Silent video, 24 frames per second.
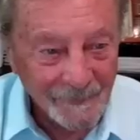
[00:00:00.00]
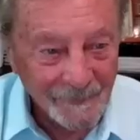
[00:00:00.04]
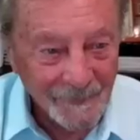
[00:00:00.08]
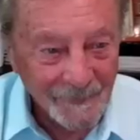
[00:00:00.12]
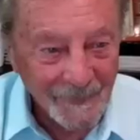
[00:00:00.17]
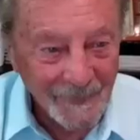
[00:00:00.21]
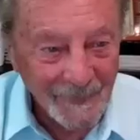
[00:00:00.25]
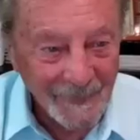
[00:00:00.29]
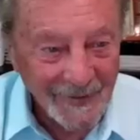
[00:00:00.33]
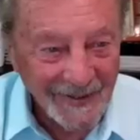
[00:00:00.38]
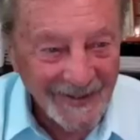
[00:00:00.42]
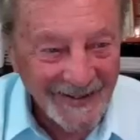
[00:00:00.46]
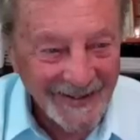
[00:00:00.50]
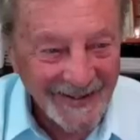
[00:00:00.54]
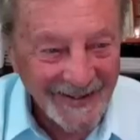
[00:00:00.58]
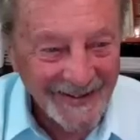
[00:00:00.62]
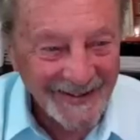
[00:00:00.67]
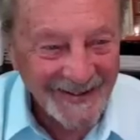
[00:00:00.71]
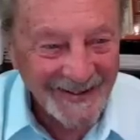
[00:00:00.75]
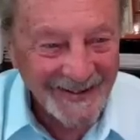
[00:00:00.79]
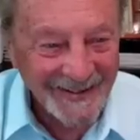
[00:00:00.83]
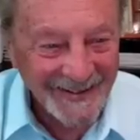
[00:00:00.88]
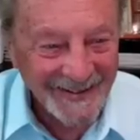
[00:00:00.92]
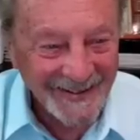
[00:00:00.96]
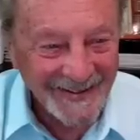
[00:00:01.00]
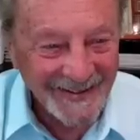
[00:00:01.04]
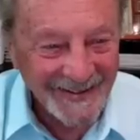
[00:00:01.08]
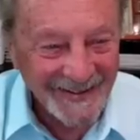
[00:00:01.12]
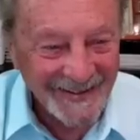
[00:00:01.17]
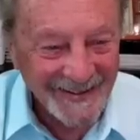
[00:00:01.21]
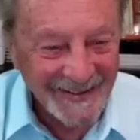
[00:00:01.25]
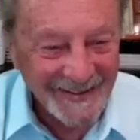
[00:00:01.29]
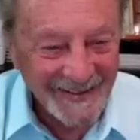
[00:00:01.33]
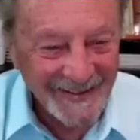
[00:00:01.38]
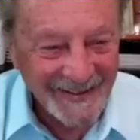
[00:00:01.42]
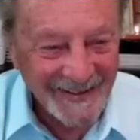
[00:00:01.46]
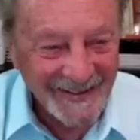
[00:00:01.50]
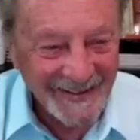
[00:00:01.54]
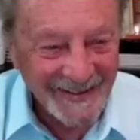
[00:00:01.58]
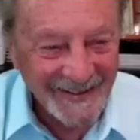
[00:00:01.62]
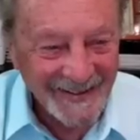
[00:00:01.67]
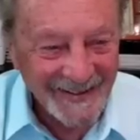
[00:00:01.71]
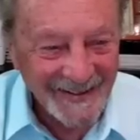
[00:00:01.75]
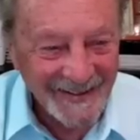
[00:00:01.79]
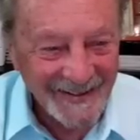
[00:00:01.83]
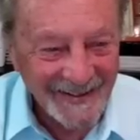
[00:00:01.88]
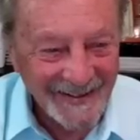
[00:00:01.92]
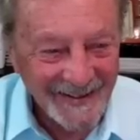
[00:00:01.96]

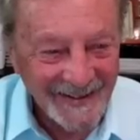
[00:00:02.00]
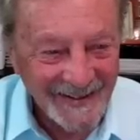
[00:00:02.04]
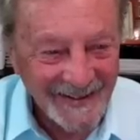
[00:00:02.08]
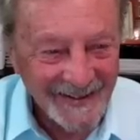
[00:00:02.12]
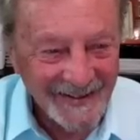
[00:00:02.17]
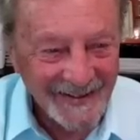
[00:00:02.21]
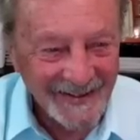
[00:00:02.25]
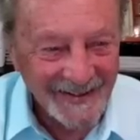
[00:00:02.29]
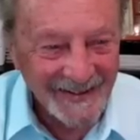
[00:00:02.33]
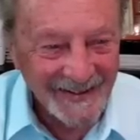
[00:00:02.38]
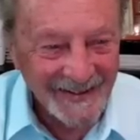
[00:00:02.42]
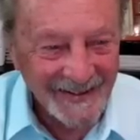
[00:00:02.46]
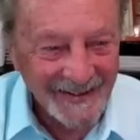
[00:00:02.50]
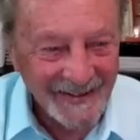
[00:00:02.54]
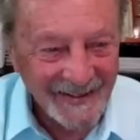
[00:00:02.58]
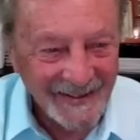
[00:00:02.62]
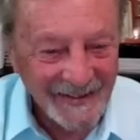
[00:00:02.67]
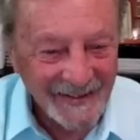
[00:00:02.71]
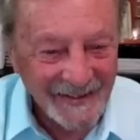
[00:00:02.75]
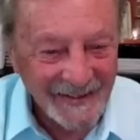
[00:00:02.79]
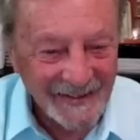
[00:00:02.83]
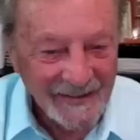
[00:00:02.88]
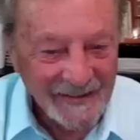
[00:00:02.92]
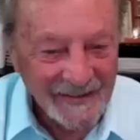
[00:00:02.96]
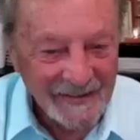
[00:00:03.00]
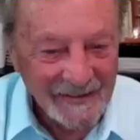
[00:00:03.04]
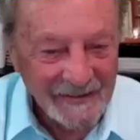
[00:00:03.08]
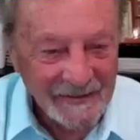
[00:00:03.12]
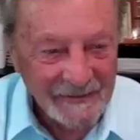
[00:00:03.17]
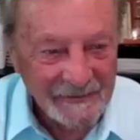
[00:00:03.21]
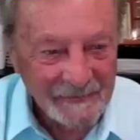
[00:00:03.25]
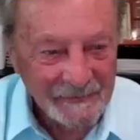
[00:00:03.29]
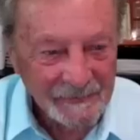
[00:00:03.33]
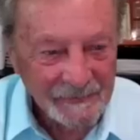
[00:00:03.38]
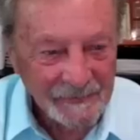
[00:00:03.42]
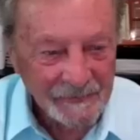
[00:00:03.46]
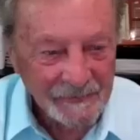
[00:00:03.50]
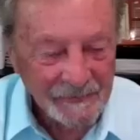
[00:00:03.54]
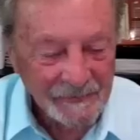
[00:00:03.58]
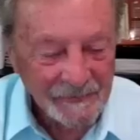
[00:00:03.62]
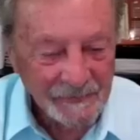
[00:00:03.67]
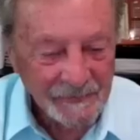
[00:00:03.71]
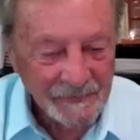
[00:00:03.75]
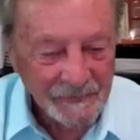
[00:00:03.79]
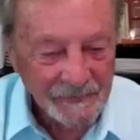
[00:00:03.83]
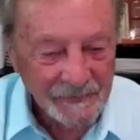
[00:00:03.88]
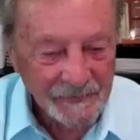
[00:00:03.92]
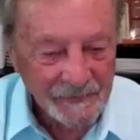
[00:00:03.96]

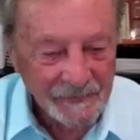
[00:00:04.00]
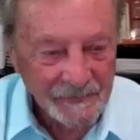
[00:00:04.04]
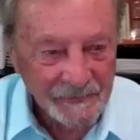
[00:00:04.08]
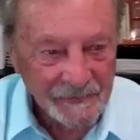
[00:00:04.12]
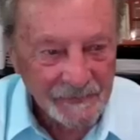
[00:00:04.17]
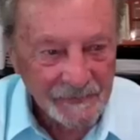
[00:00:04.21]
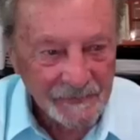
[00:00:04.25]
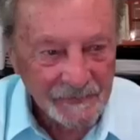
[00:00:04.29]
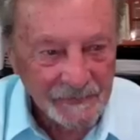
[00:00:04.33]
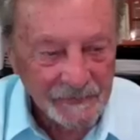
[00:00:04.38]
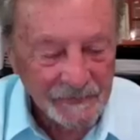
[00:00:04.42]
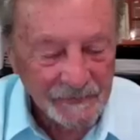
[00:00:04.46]
[no speech]